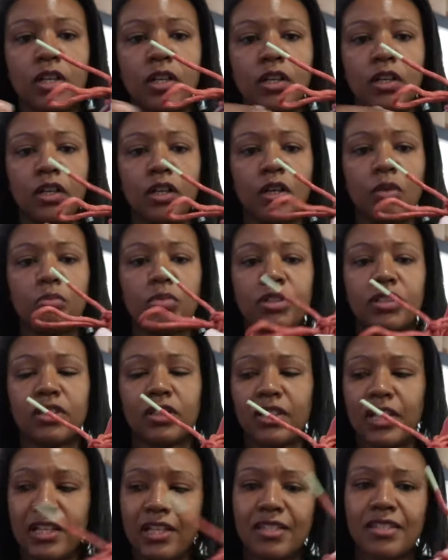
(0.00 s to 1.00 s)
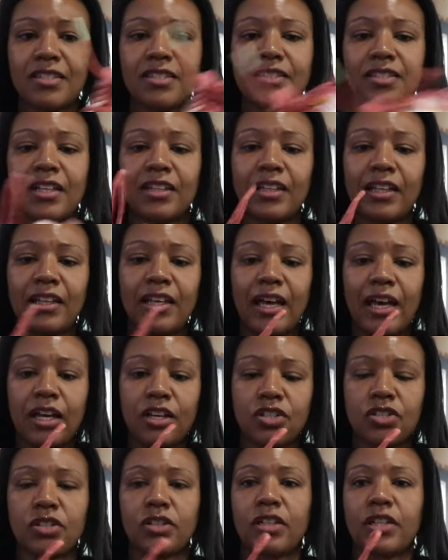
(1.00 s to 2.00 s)
Um, but the laces that they
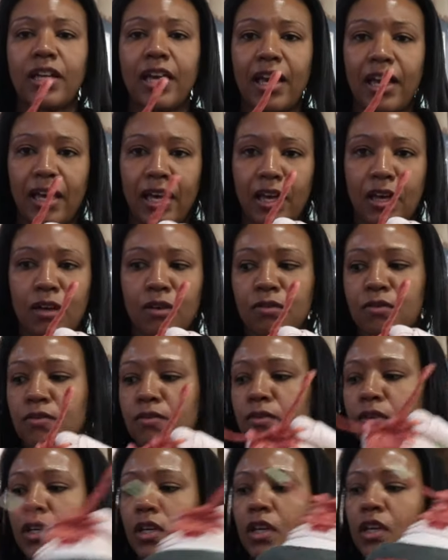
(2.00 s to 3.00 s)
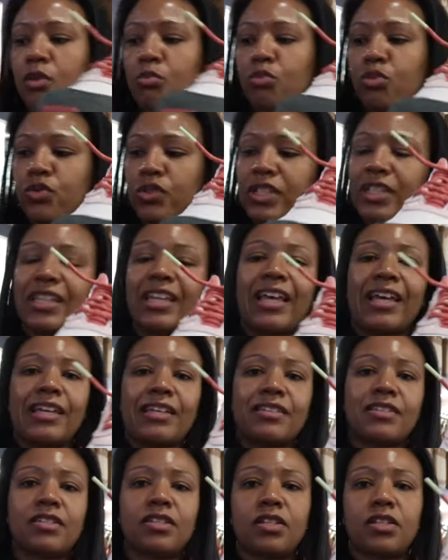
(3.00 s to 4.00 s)
actually have
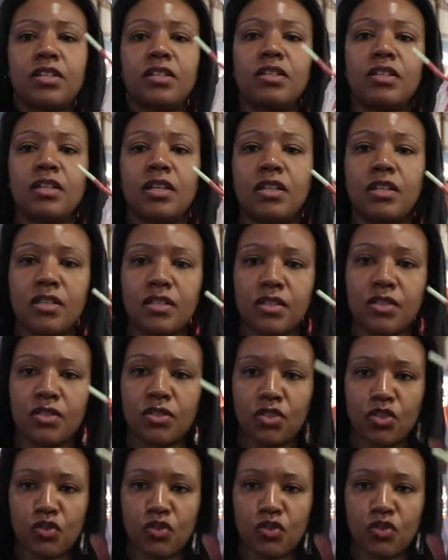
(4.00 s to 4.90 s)
pre-laced, and this is a